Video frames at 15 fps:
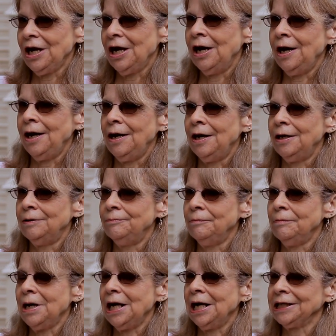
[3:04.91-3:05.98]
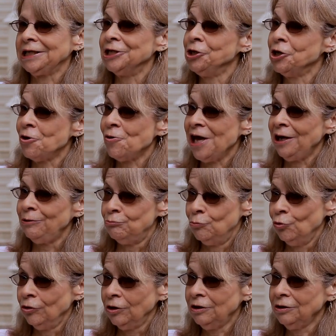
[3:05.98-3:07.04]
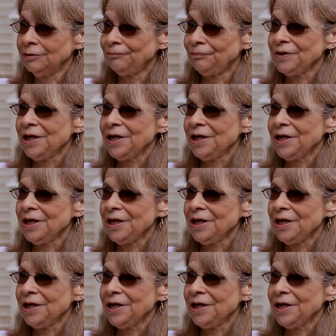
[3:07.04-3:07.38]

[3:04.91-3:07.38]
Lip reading: I can go out more.